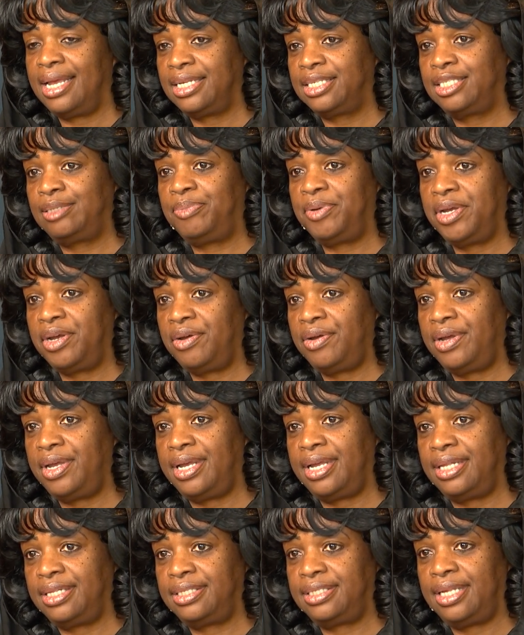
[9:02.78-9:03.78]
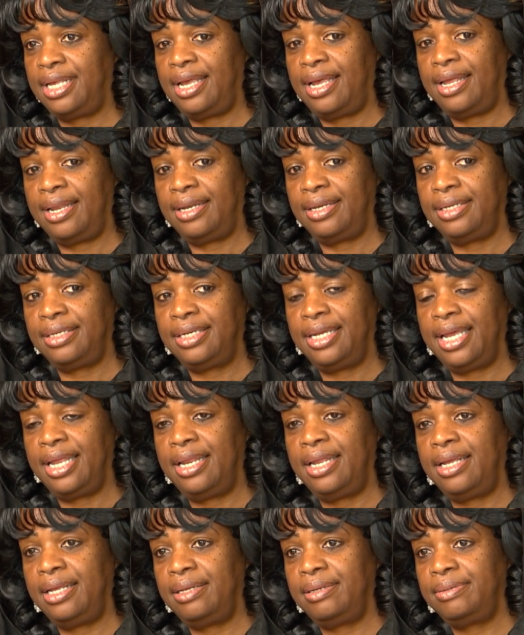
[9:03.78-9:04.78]
experience and
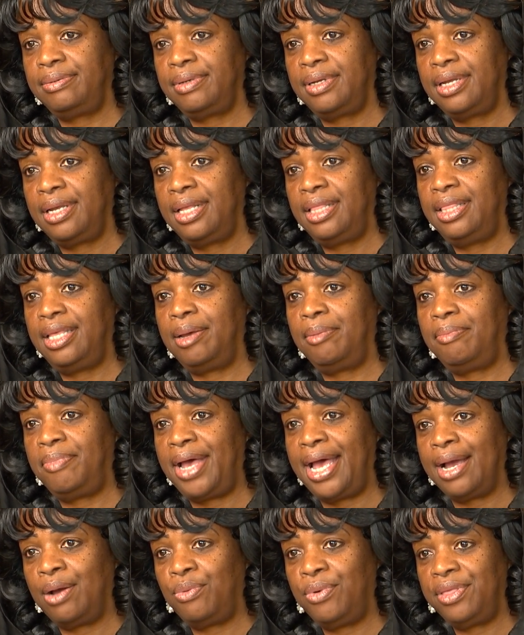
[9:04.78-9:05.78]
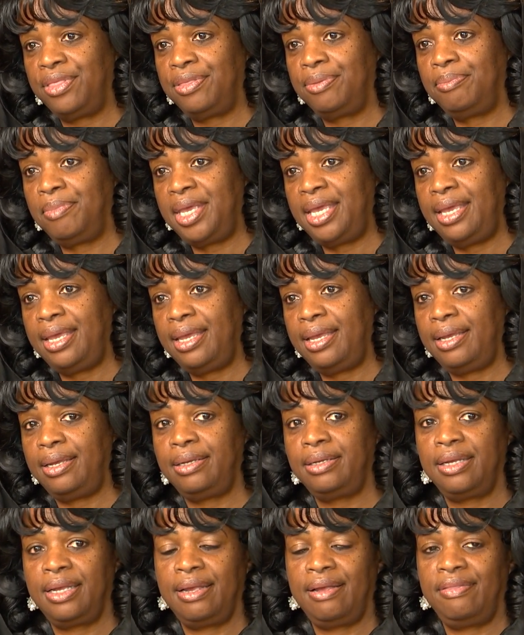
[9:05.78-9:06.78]
getting them back with me,